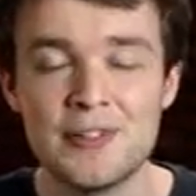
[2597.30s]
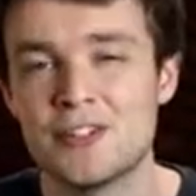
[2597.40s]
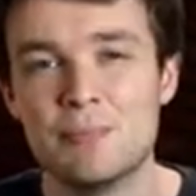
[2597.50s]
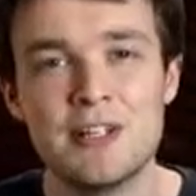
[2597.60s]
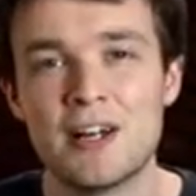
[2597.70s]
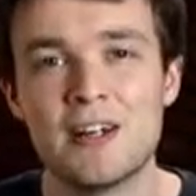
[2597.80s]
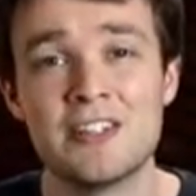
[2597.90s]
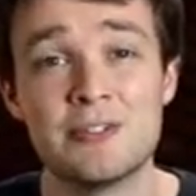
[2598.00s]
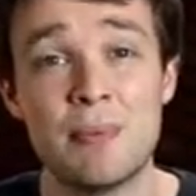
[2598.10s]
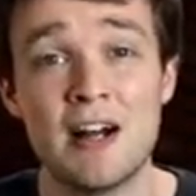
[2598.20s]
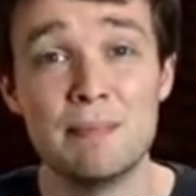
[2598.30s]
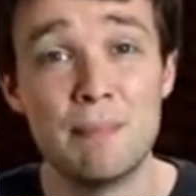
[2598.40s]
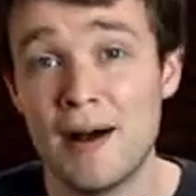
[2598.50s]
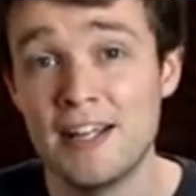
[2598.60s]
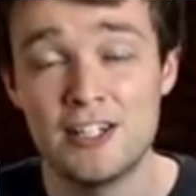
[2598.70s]
It's because by
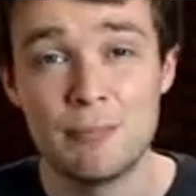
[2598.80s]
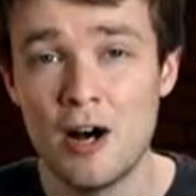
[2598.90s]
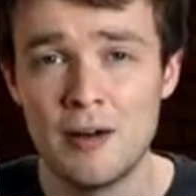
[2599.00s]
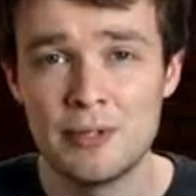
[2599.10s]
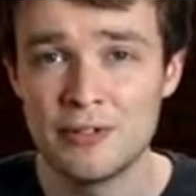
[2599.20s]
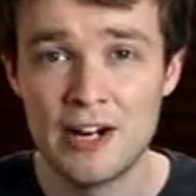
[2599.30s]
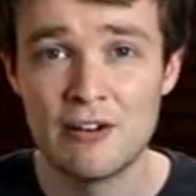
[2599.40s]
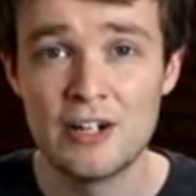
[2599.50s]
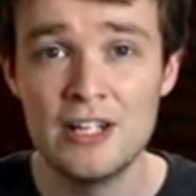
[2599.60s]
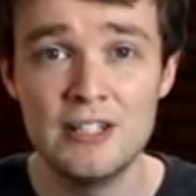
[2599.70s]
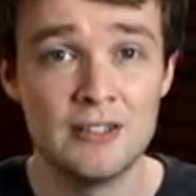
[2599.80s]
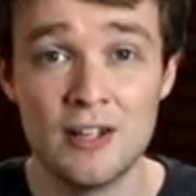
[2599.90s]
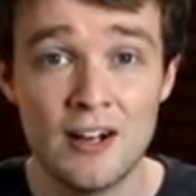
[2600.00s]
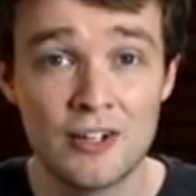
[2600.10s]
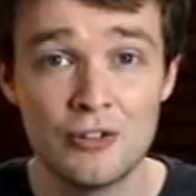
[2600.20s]
might, popularity,
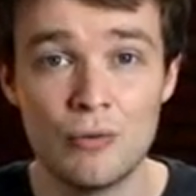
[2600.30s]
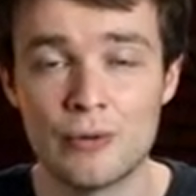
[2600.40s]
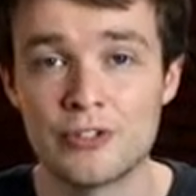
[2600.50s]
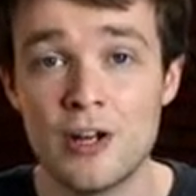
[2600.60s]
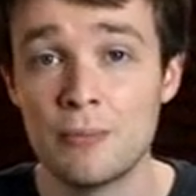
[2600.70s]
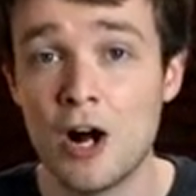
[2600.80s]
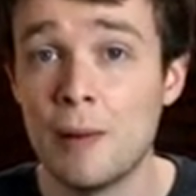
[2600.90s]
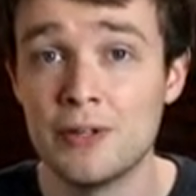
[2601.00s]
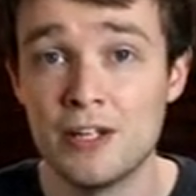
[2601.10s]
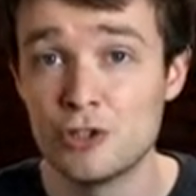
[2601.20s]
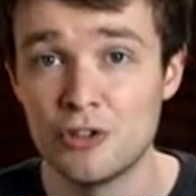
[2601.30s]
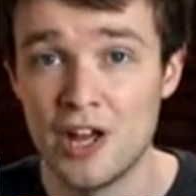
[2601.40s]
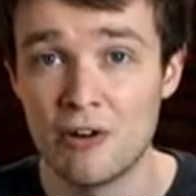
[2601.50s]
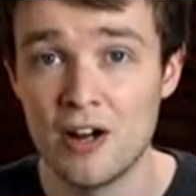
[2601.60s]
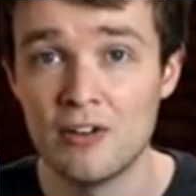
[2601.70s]
luck, or some combination
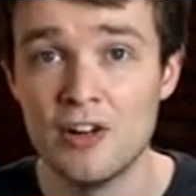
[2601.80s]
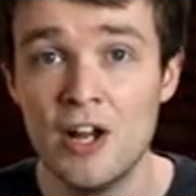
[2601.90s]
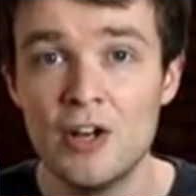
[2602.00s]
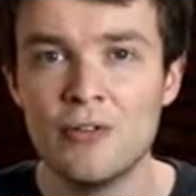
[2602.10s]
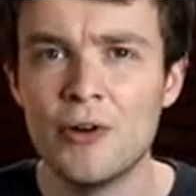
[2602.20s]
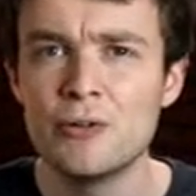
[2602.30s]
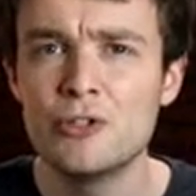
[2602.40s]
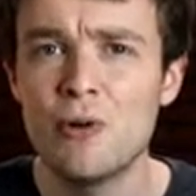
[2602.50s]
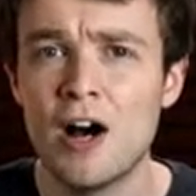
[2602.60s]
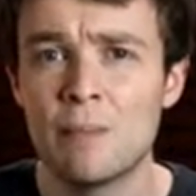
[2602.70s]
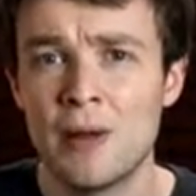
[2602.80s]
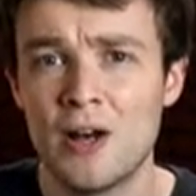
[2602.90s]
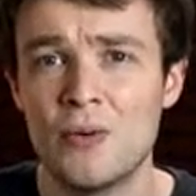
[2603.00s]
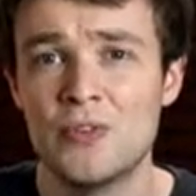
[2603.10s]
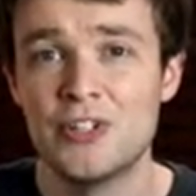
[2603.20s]
thereof, those who
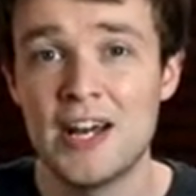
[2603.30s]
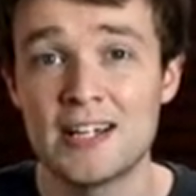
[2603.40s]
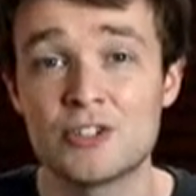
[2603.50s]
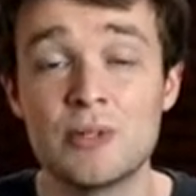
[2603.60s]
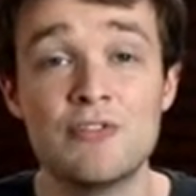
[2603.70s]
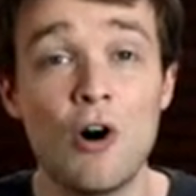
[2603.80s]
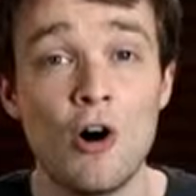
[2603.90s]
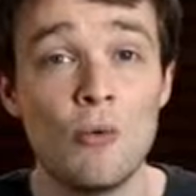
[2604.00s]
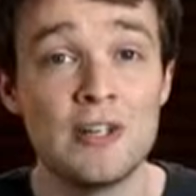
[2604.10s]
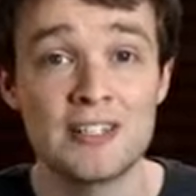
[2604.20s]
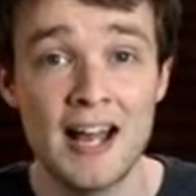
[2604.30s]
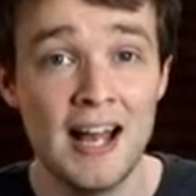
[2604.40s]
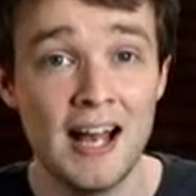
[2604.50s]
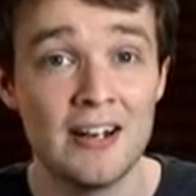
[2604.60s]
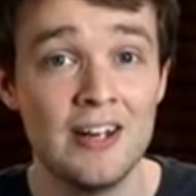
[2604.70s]
upheld the texts we've always
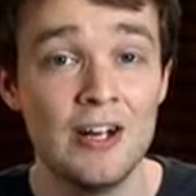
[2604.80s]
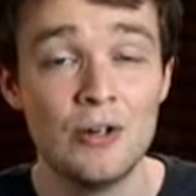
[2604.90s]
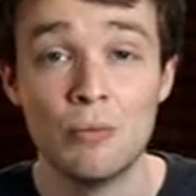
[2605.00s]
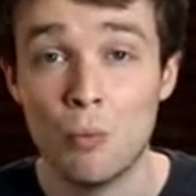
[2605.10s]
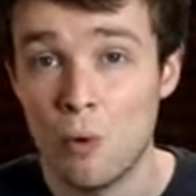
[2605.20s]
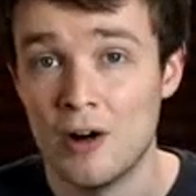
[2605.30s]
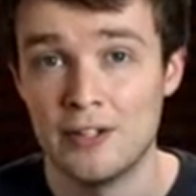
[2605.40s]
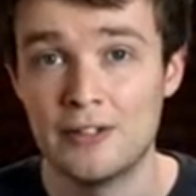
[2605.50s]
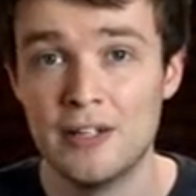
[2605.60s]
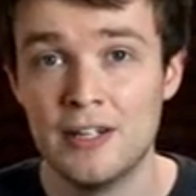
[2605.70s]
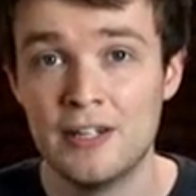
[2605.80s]
had won.